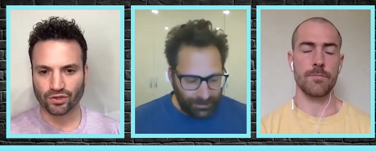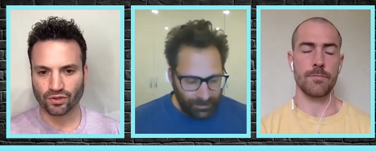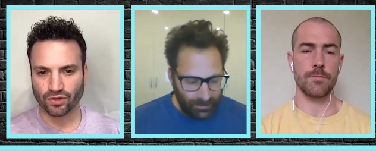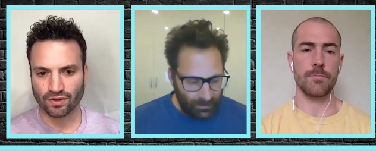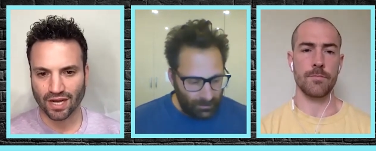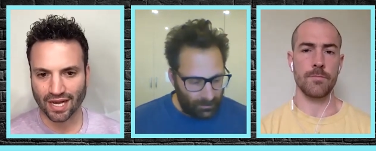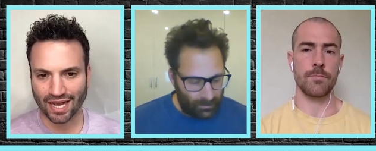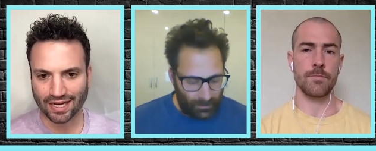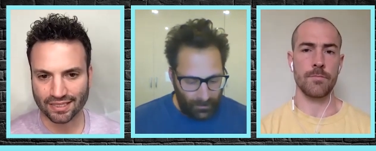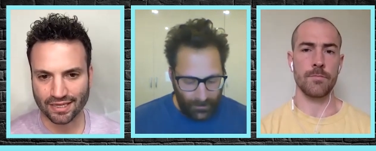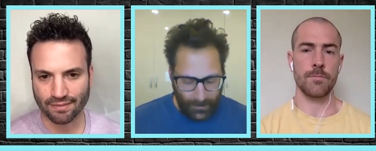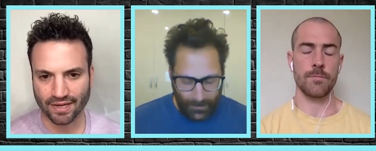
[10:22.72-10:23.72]
Speaker 1: your uh,
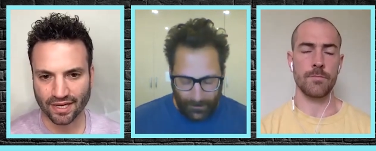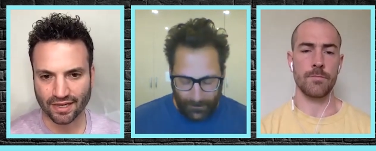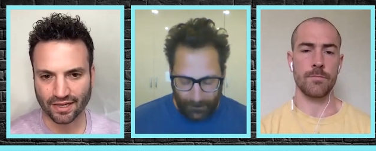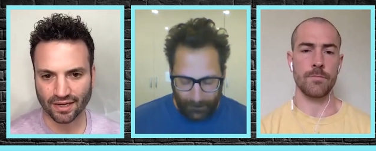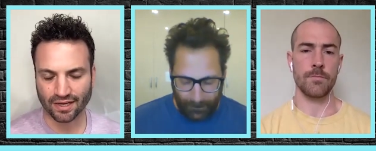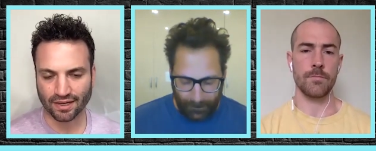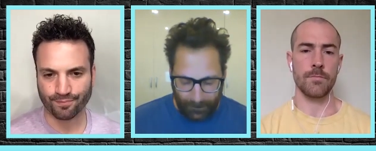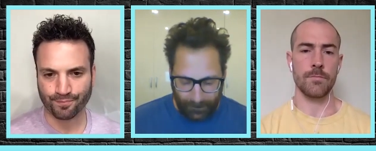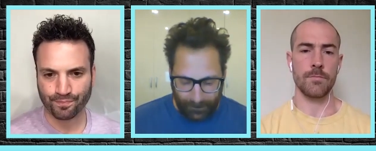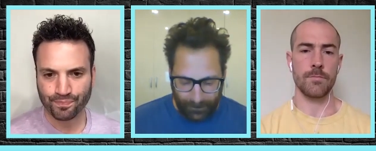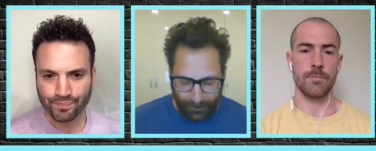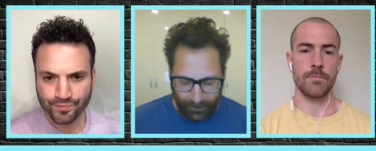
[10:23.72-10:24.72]
academic
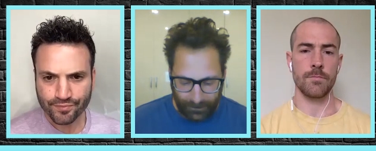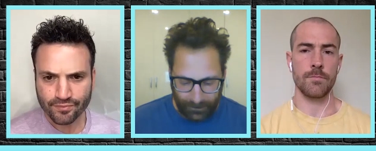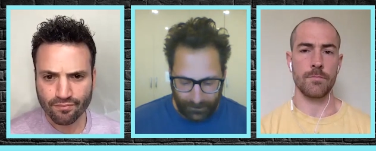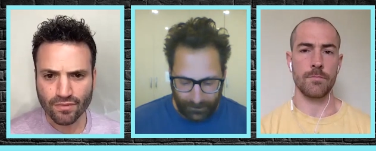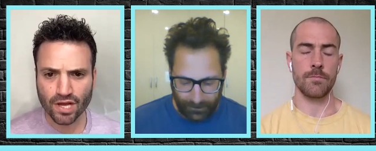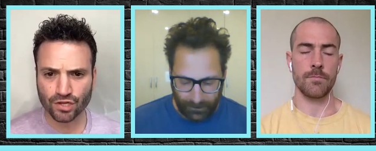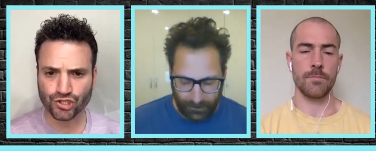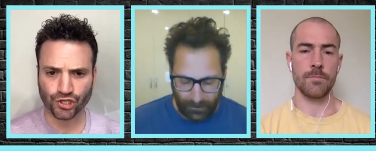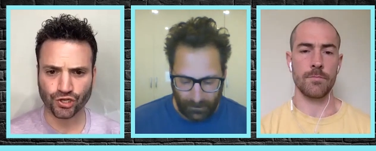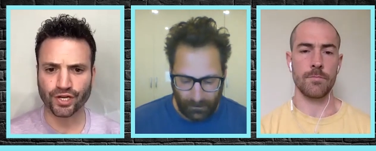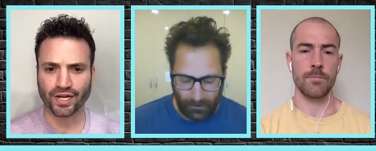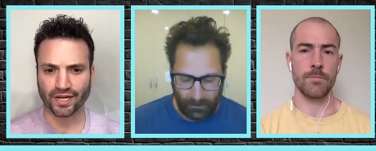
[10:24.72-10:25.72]
um,
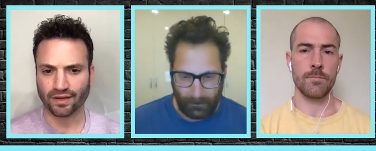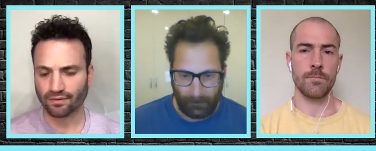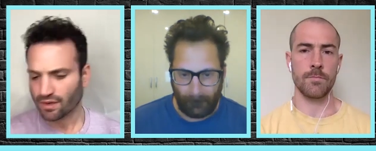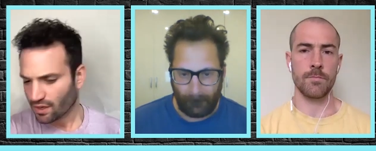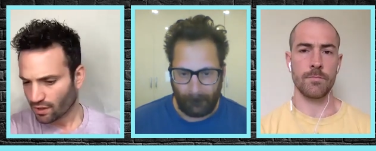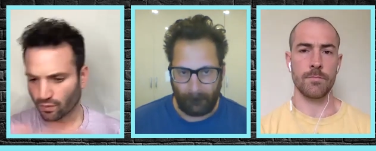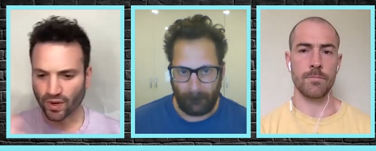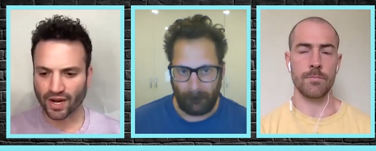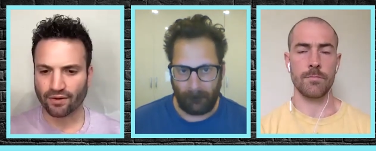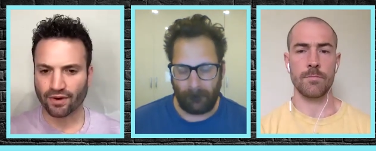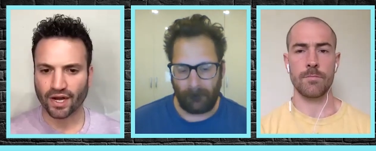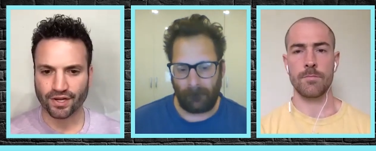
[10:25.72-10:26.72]
journey, and
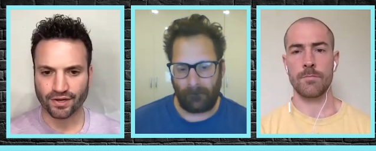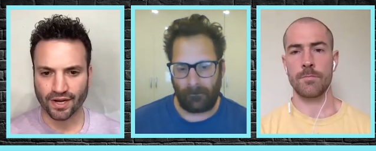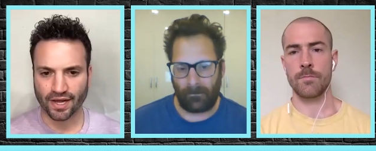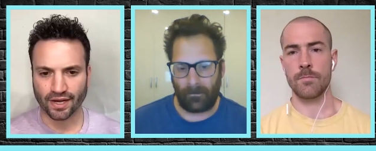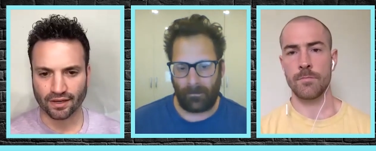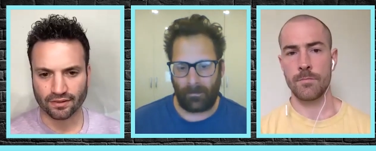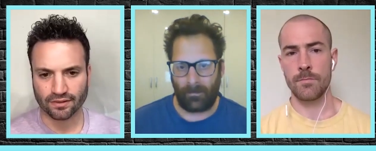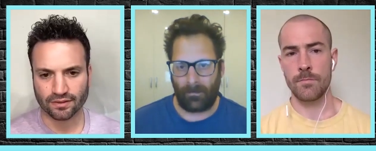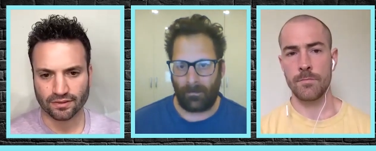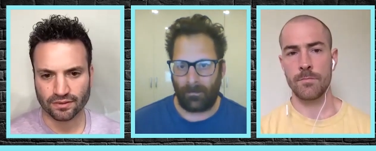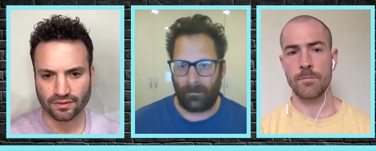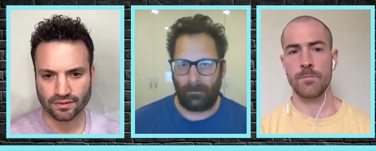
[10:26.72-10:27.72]
where are you now?
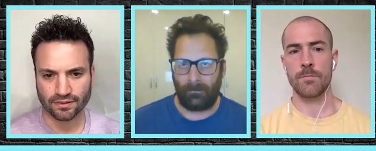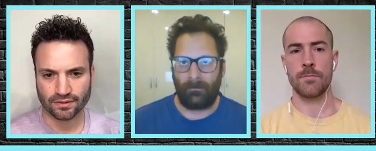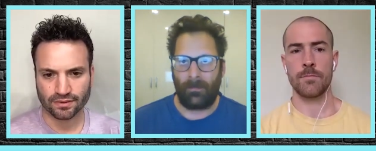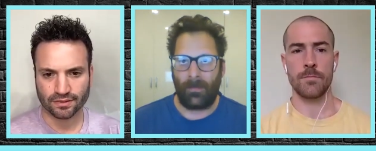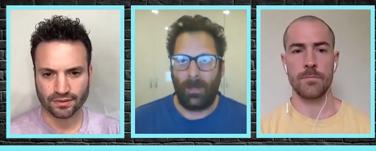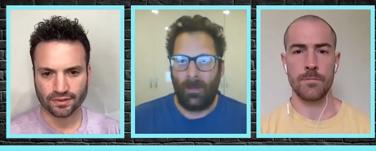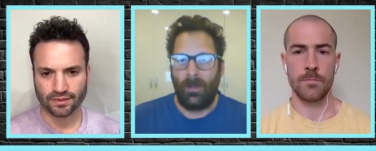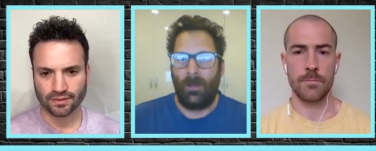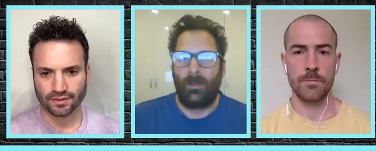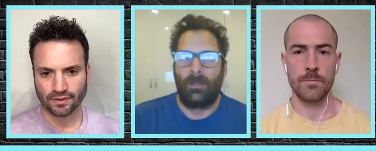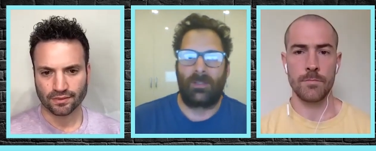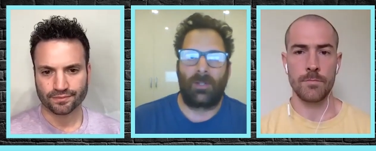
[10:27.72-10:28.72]

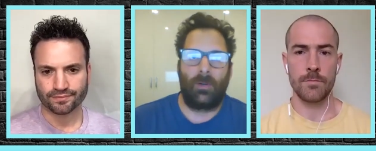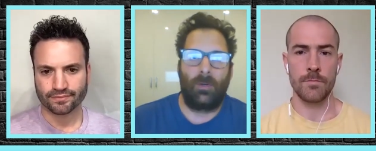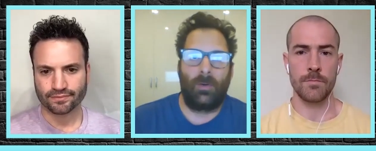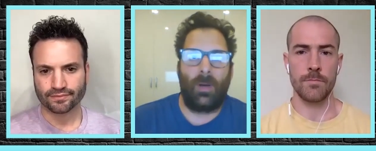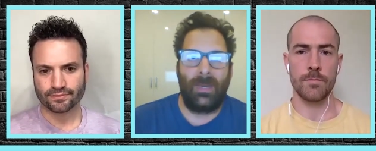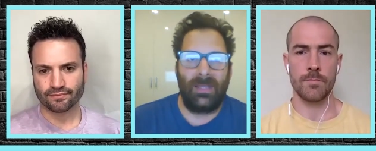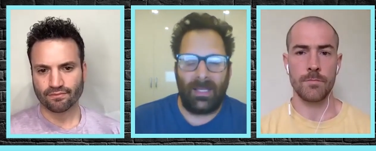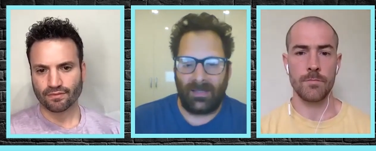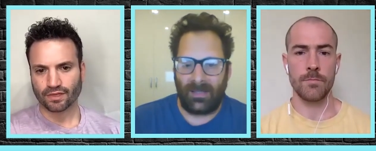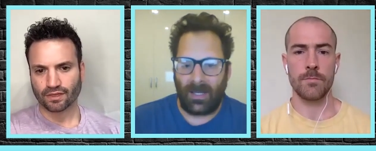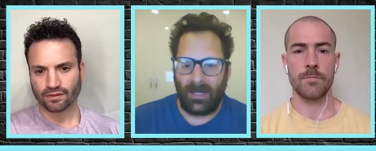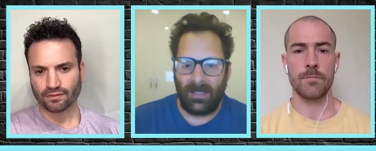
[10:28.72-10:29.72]
Speaker 2: So, I mean, that
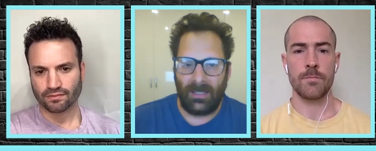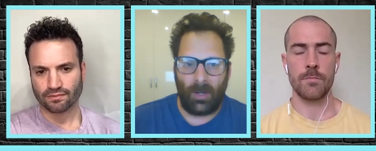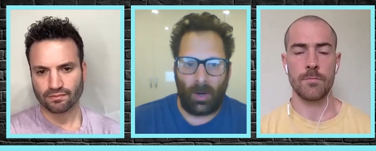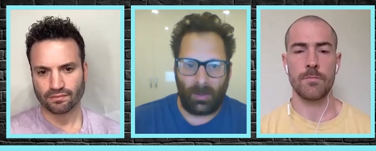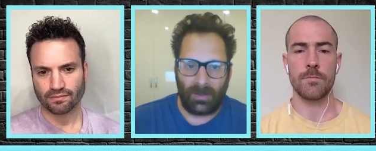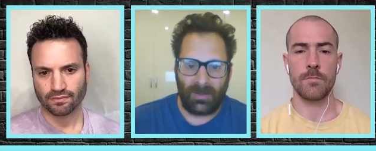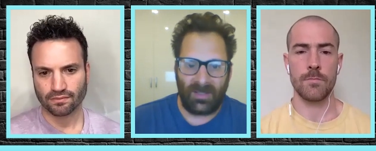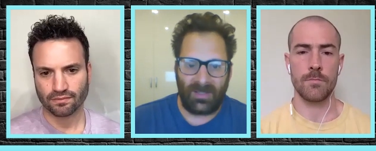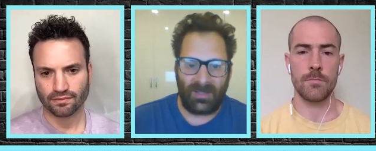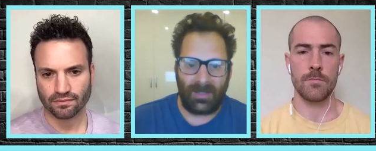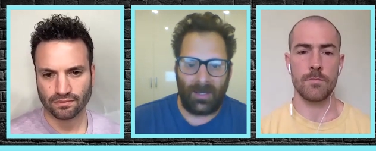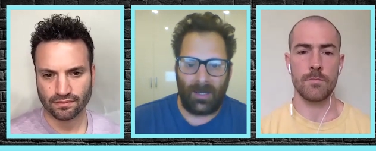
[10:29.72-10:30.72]
started in
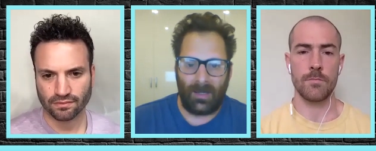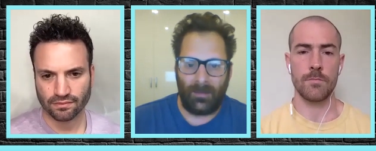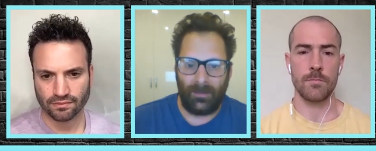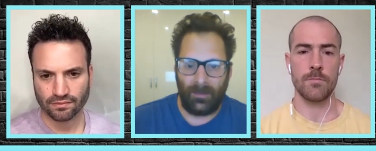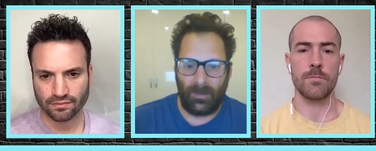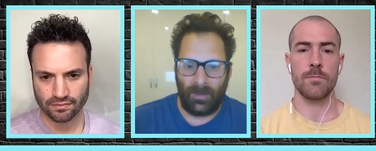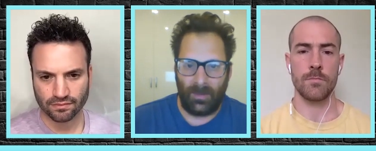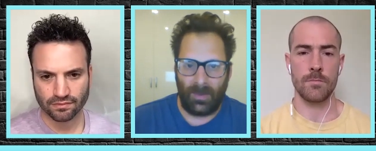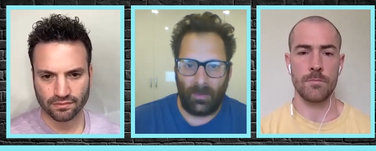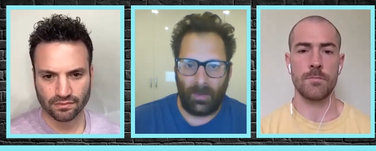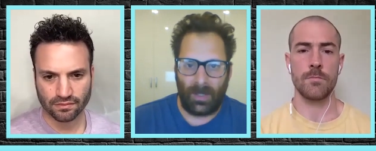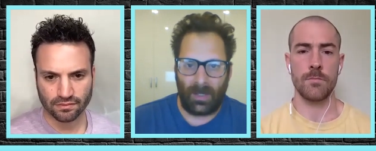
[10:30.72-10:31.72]
honors. Um,
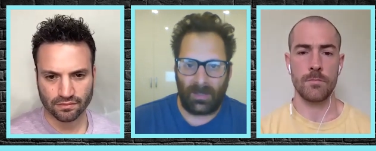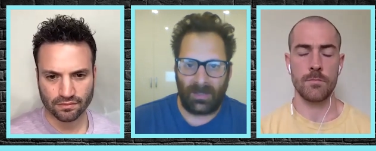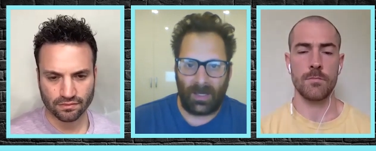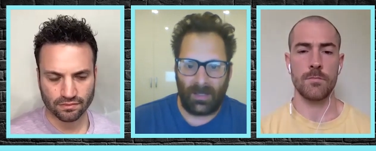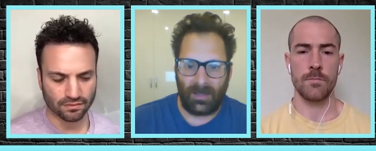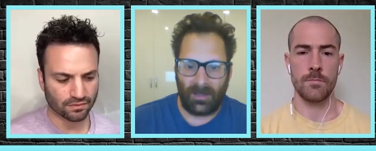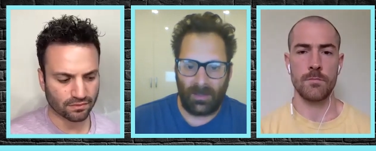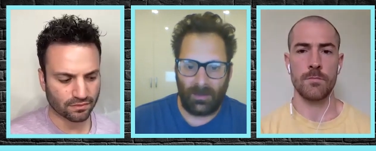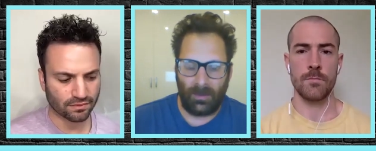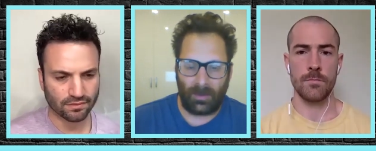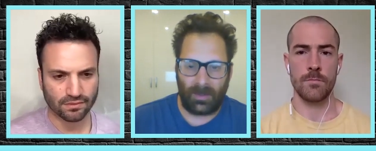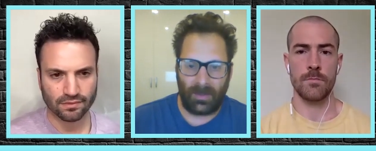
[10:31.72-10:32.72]
when I started to
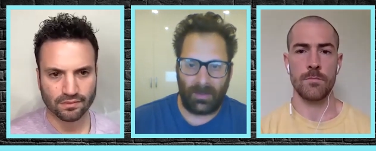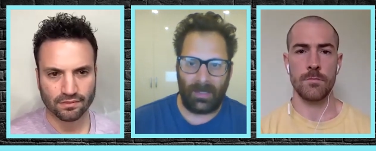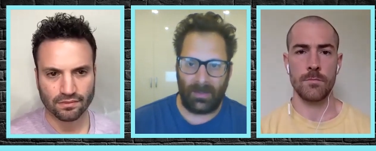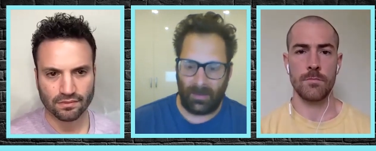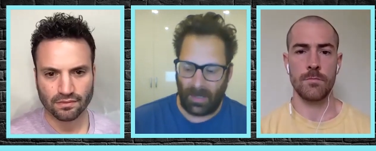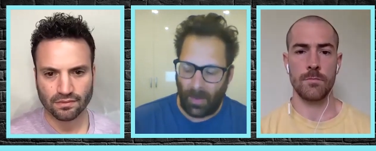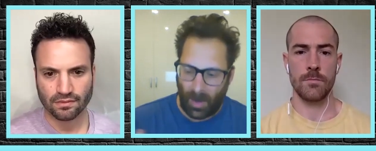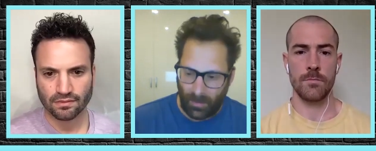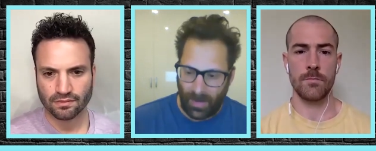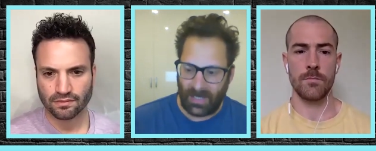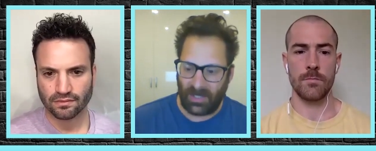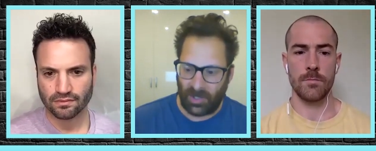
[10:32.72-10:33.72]
look, At, uh, my
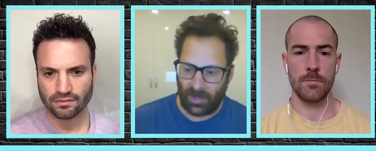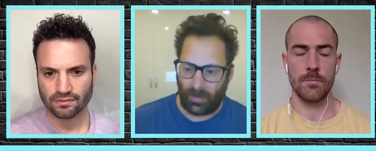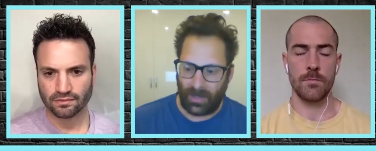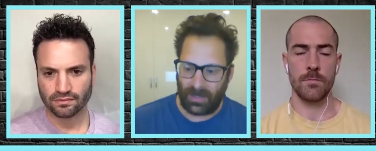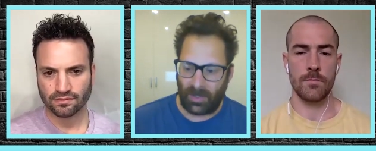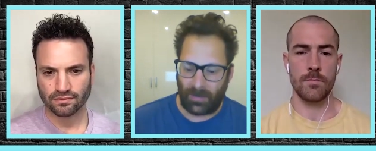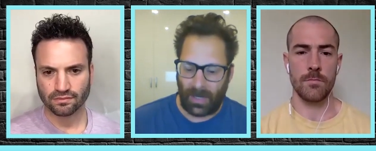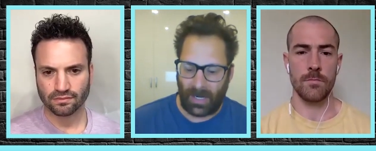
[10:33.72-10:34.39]
major research